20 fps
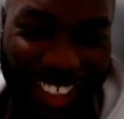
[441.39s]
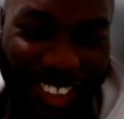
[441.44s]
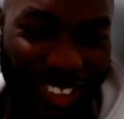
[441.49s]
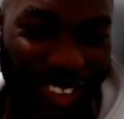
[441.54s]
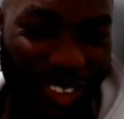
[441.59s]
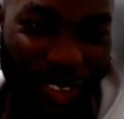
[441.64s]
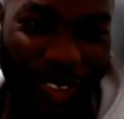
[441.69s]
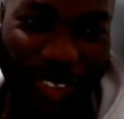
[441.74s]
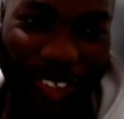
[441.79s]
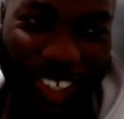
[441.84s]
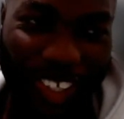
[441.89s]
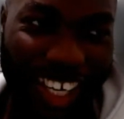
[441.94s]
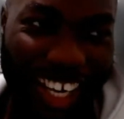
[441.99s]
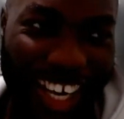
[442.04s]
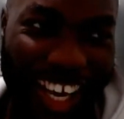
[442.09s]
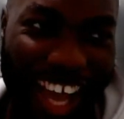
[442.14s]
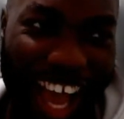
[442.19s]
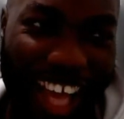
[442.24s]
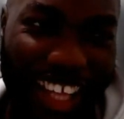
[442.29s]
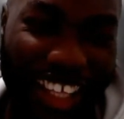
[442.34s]
so
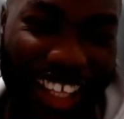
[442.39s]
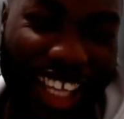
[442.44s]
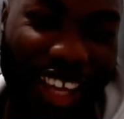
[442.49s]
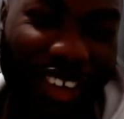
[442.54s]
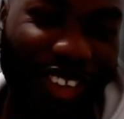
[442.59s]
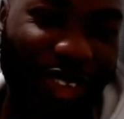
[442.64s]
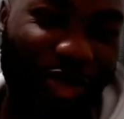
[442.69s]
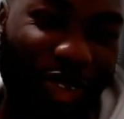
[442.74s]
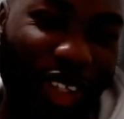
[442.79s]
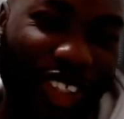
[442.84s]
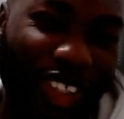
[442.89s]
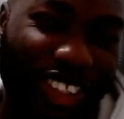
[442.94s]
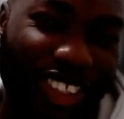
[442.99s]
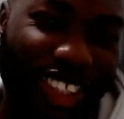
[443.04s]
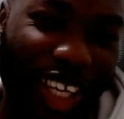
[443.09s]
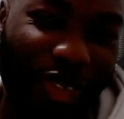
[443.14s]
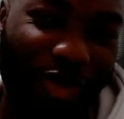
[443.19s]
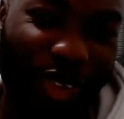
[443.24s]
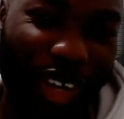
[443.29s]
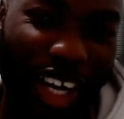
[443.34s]
I think that was a major
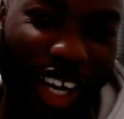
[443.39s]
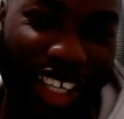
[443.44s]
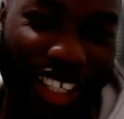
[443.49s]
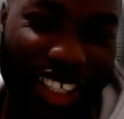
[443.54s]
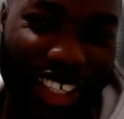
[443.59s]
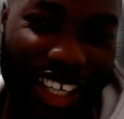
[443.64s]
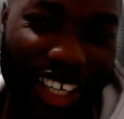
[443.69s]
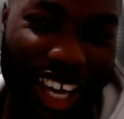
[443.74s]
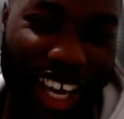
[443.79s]
setback.